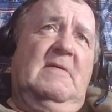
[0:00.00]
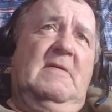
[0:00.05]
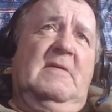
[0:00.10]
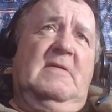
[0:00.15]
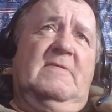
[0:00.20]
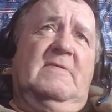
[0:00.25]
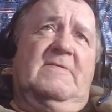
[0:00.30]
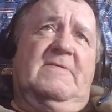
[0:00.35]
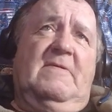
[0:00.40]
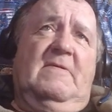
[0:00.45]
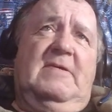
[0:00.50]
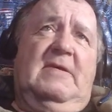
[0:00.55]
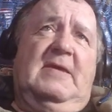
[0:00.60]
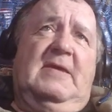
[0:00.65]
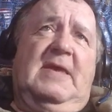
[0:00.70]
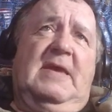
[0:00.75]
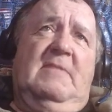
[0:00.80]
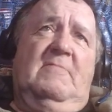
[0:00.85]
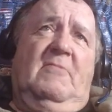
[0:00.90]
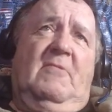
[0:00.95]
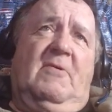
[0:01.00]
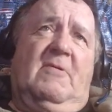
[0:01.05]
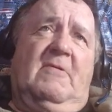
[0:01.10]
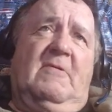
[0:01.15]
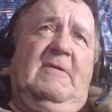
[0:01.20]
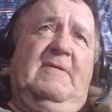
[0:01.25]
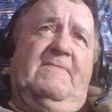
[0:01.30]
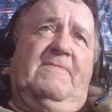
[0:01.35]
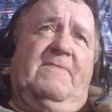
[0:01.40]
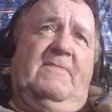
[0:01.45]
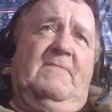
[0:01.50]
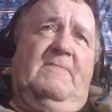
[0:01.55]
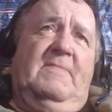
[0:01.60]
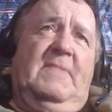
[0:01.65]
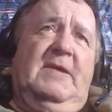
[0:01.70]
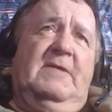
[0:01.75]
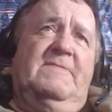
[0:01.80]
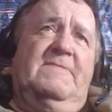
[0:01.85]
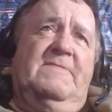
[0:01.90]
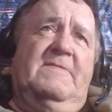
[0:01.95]
So you get more
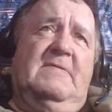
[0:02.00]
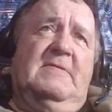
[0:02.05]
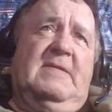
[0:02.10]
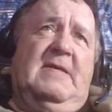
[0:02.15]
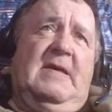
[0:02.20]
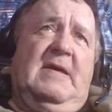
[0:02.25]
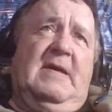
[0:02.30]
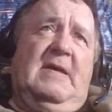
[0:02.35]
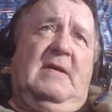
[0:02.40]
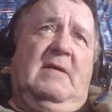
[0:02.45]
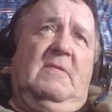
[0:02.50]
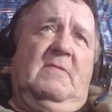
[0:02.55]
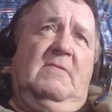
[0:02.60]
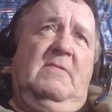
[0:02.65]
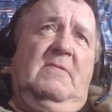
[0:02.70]
information now.